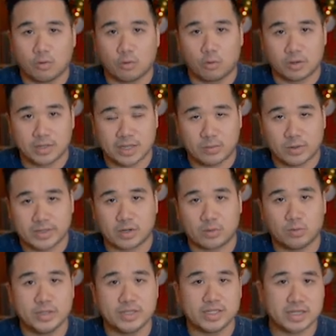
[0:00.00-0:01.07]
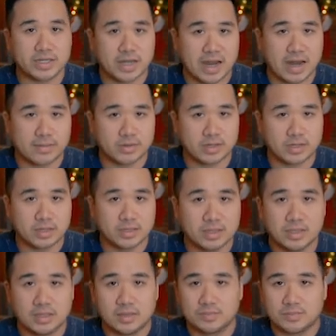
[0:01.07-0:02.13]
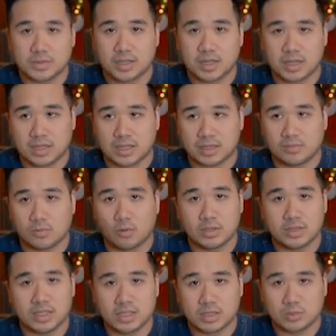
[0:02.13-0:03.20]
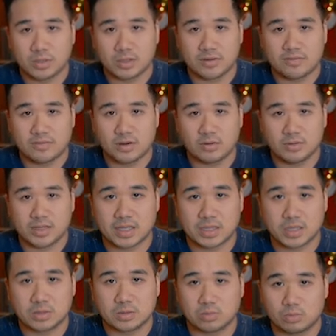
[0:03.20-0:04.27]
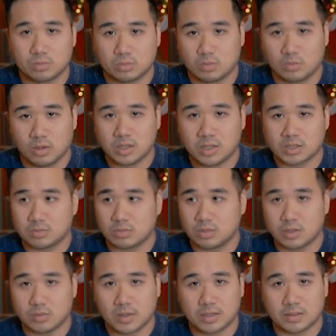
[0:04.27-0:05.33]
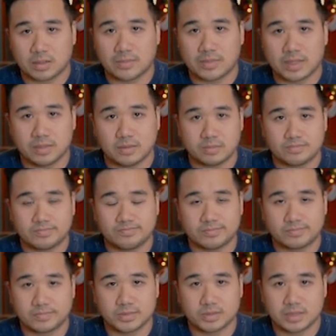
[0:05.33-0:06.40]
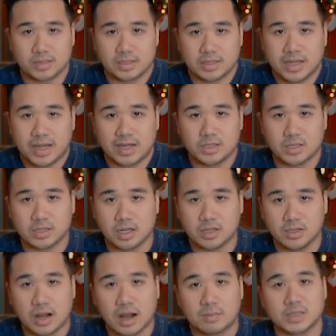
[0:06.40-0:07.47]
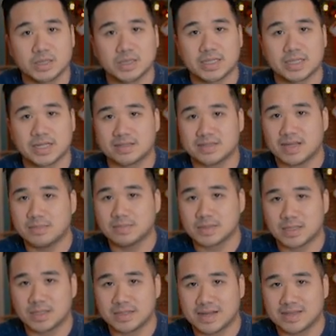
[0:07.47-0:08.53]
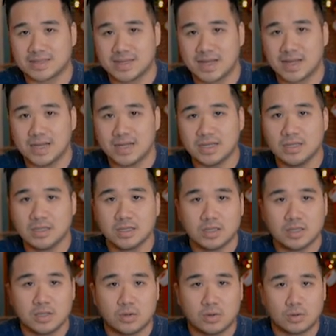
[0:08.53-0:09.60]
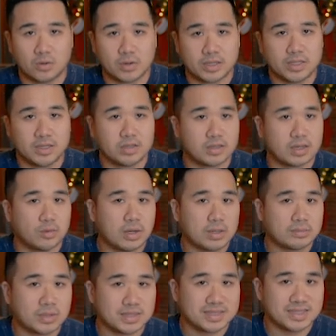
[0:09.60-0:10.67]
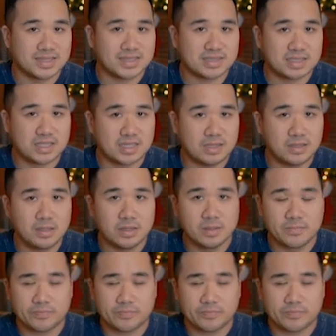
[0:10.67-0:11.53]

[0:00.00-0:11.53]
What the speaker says: or they want a really good camera, or they just want a phone that just works really well. I mean, yeah, there's other options like a Samsung S9 or, you know, a OnePlus 6T.